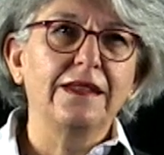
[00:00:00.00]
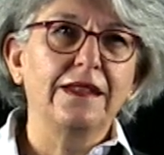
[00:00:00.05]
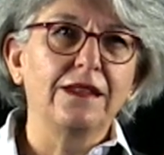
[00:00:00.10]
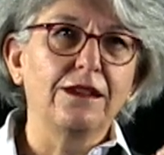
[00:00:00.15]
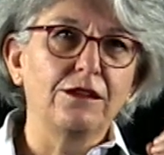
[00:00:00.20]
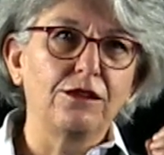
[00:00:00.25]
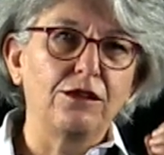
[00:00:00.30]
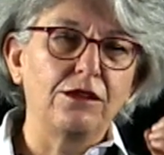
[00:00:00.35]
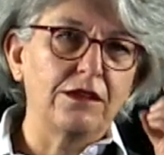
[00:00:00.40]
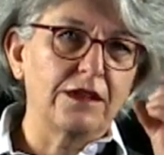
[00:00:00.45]

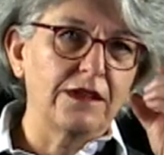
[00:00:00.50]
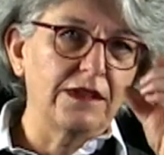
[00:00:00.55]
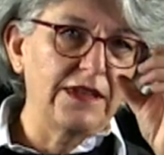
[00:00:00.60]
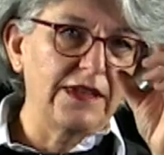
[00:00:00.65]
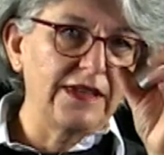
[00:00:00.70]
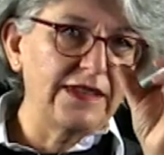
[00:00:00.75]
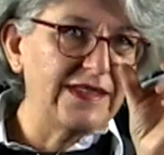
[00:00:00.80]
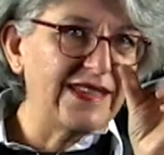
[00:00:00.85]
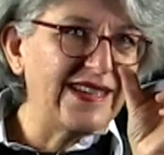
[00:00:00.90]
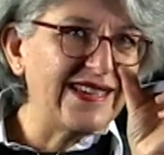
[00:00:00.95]

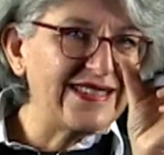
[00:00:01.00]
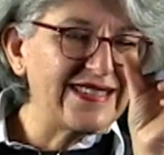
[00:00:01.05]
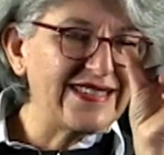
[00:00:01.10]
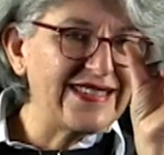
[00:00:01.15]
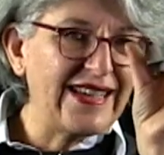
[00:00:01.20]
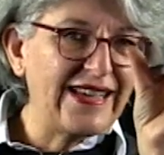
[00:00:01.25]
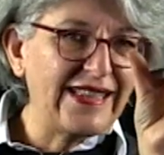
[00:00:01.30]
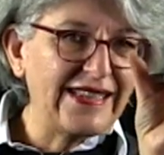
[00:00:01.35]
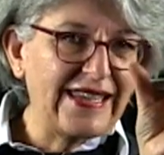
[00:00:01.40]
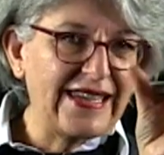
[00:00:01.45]
locally that
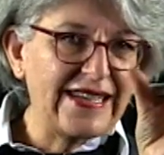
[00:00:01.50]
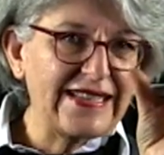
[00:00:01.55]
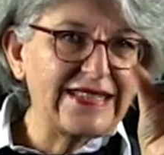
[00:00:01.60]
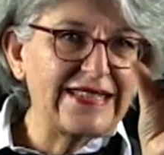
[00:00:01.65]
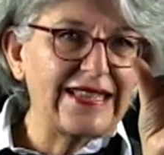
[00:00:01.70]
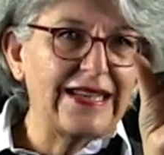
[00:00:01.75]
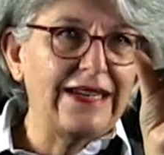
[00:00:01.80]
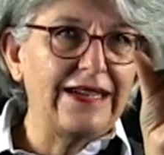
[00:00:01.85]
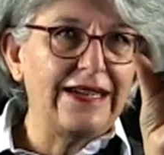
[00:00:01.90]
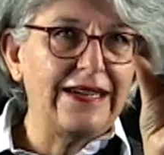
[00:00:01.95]
cell gets
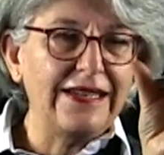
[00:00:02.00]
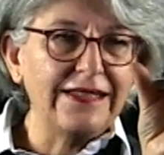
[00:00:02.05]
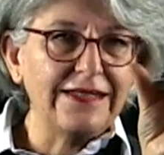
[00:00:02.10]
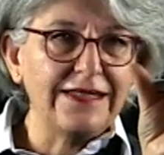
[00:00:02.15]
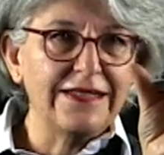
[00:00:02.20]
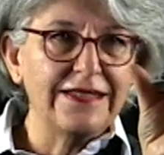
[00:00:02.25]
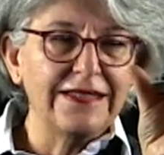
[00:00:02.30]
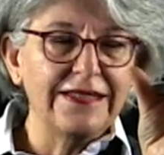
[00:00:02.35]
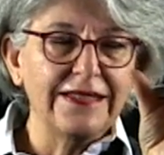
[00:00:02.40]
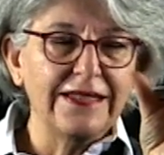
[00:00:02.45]

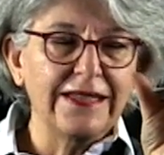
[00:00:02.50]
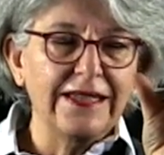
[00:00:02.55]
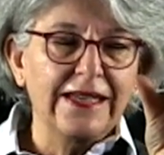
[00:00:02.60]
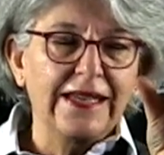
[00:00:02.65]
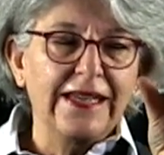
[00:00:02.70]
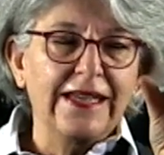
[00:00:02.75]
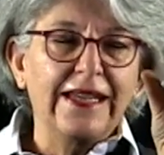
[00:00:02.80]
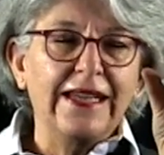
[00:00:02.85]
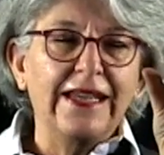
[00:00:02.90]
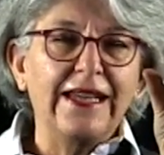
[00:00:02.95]
hot,
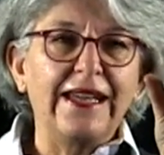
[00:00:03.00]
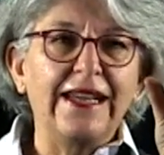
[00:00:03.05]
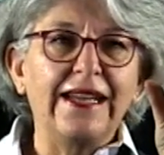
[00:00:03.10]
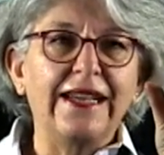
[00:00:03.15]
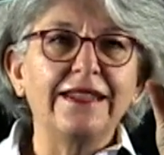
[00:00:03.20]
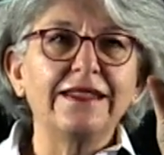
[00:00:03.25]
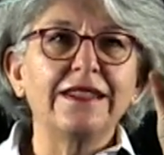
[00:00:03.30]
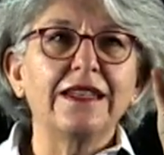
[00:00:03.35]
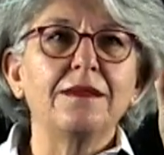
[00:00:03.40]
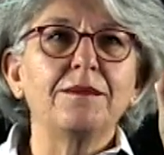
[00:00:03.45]

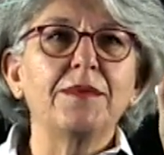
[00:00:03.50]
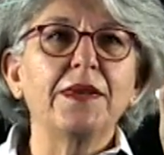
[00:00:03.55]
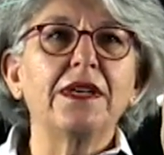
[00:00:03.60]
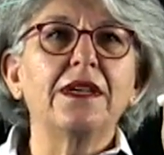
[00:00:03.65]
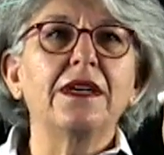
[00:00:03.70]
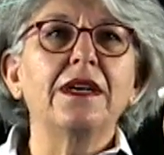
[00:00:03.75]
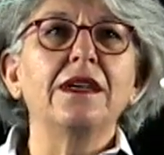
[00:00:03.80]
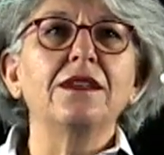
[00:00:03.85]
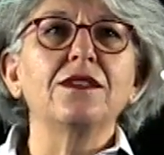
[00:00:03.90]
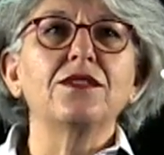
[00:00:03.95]
and
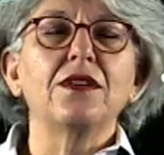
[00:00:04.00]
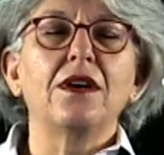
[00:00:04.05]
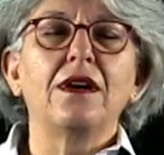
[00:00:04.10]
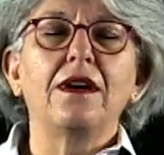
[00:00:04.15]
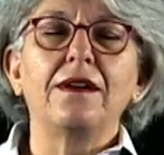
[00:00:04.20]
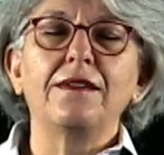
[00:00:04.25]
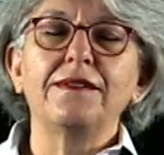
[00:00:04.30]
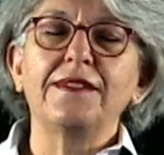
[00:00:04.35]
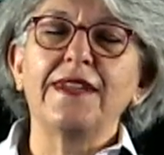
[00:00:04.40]
because of